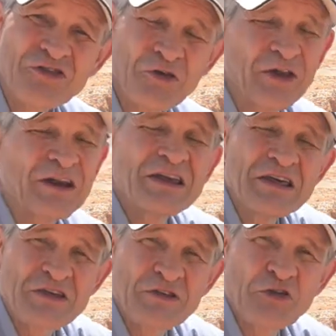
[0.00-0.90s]
so that at
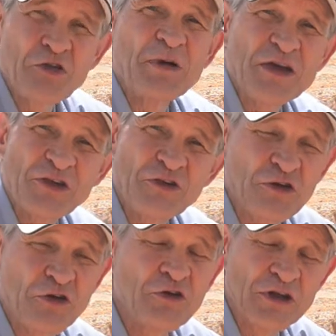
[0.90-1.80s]
least there's the basic
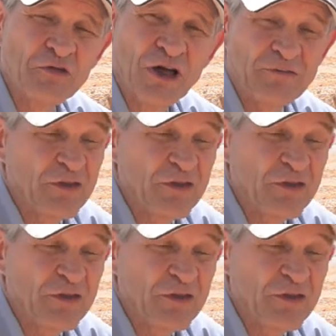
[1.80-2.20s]
security of life.